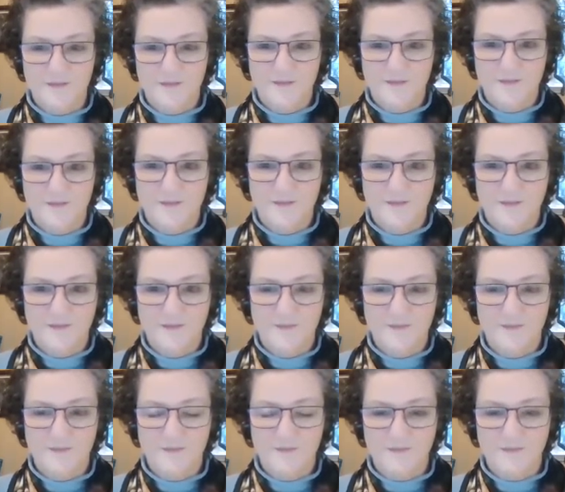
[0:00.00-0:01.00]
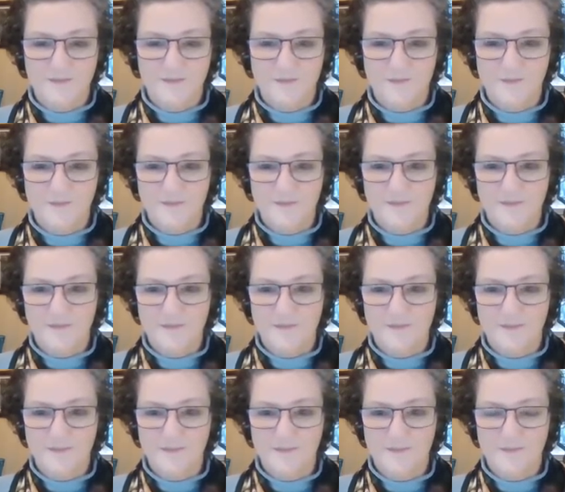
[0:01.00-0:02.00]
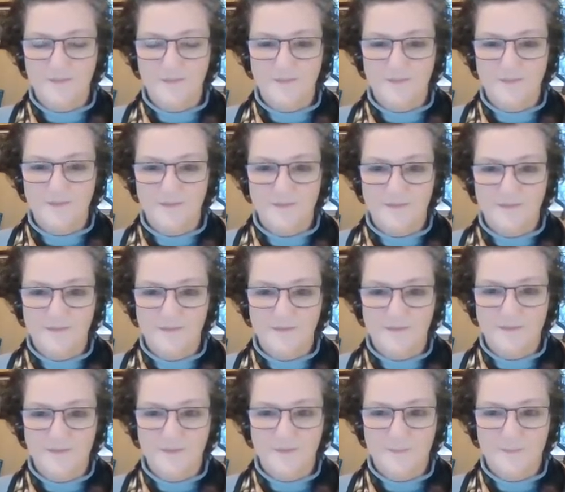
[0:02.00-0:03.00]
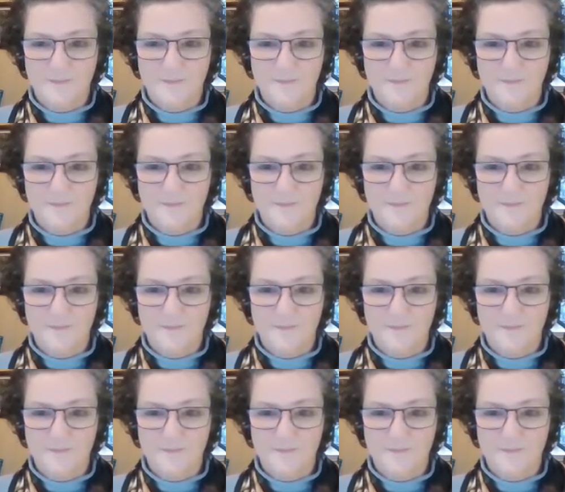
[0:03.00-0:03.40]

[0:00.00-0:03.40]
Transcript: The person shown says nothing.